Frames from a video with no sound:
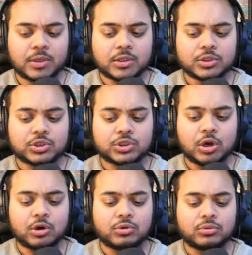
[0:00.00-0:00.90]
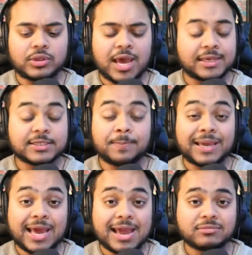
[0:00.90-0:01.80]
So, yeah, it's a big
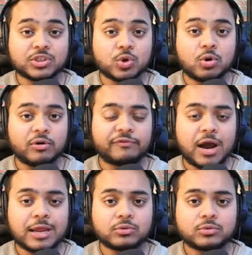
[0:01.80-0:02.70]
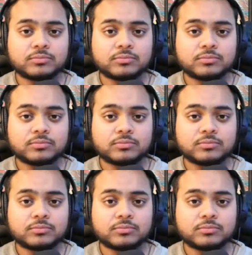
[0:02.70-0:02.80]
game. It's a quarterfinal.